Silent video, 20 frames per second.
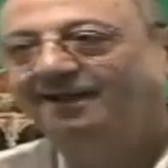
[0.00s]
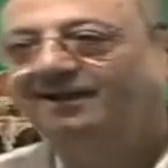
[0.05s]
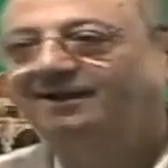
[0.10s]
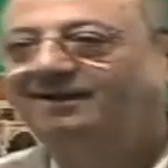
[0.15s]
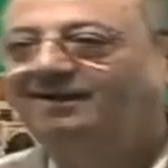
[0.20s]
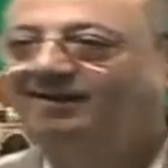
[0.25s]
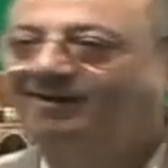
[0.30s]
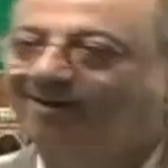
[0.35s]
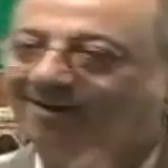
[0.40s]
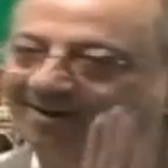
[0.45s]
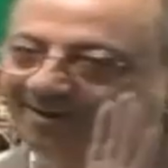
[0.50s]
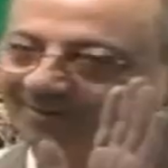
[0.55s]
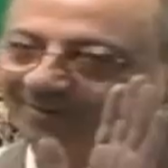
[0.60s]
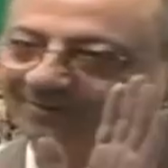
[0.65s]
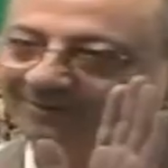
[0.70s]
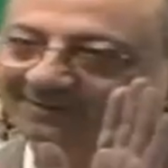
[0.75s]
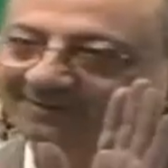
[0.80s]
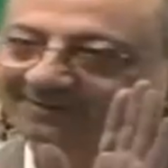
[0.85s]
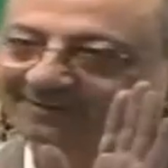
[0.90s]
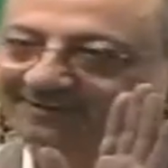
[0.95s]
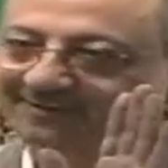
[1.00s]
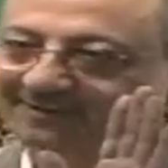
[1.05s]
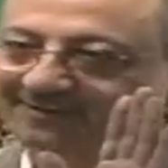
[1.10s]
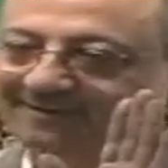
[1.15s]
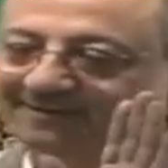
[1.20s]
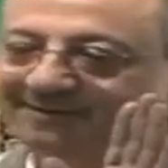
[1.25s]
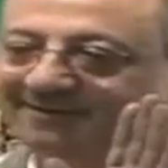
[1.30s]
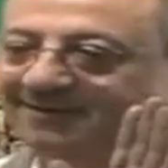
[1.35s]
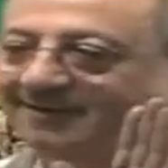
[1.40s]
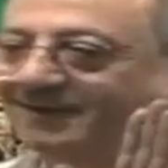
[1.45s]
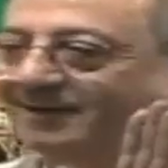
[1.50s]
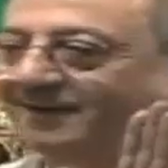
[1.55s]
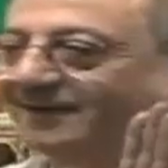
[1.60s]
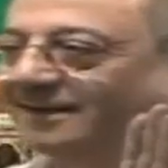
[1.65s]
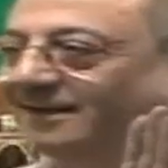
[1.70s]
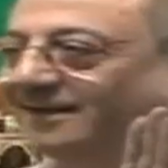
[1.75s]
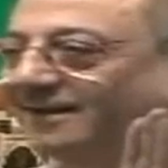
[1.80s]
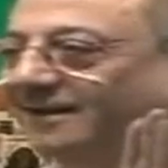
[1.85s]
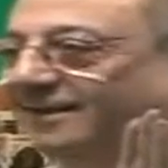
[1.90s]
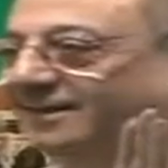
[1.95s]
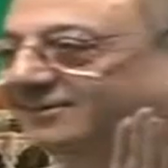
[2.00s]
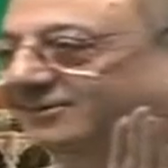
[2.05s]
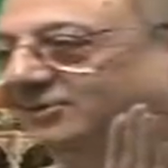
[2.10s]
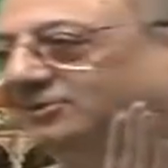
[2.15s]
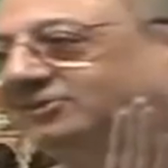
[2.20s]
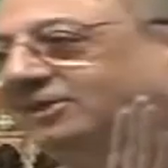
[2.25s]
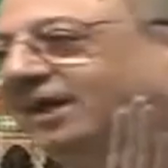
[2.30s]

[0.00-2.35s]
a cloud uh, the